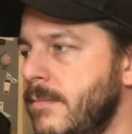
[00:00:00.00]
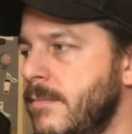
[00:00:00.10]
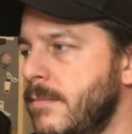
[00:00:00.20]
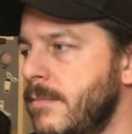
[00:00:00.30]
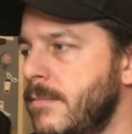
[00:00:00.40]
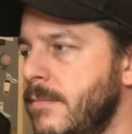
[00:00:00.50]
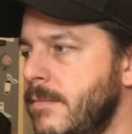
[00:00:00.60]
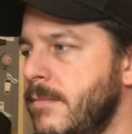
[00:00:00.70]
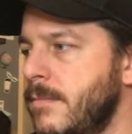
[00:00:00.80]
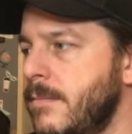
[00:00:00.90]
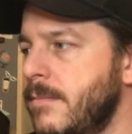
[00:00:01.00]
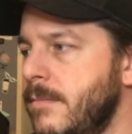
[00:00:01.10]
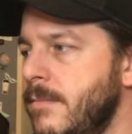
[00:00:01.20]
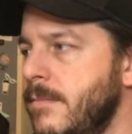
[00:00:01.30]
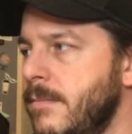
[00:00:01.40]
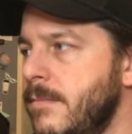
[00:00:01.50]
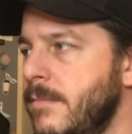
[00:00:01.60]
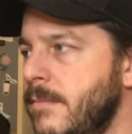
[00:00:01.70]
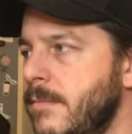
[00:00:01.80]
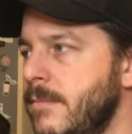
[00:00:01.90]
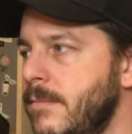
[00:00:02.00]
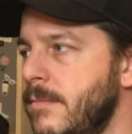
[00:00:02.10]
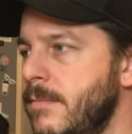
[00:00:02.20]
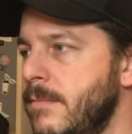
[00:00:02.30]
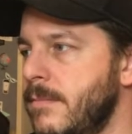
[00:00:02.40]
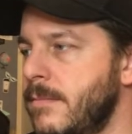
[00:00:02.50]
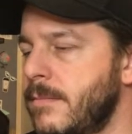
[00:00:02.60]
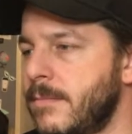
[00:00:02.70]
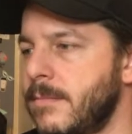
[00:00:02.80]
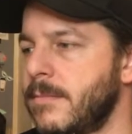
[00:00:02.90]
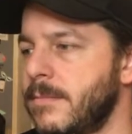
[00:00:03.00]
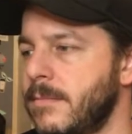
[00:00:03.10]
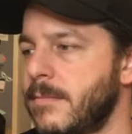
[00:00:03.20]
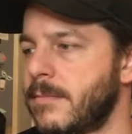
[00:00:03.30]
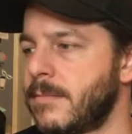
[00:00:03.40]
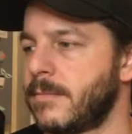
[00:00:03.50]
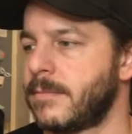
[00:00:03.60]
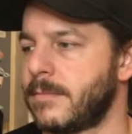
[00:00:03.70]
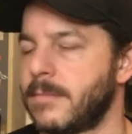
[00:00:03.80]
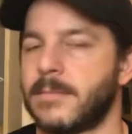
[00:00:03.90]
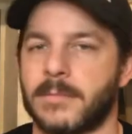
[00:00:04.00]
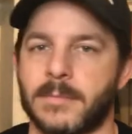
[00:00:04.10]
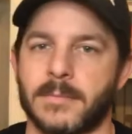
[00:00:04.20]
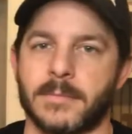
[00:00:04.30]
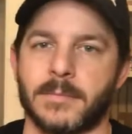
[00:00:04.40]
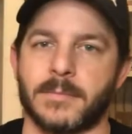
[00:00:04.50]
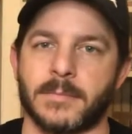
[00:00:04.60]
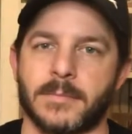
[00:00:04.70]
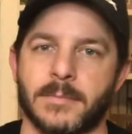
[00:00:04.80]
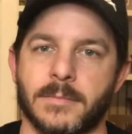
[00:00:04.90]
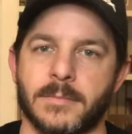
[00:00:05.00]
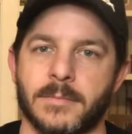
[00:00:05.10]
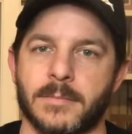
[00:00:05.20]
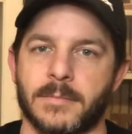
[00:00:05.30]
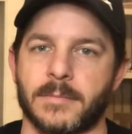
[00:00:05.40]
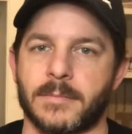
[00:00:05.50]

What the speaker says: This person isn't speaking.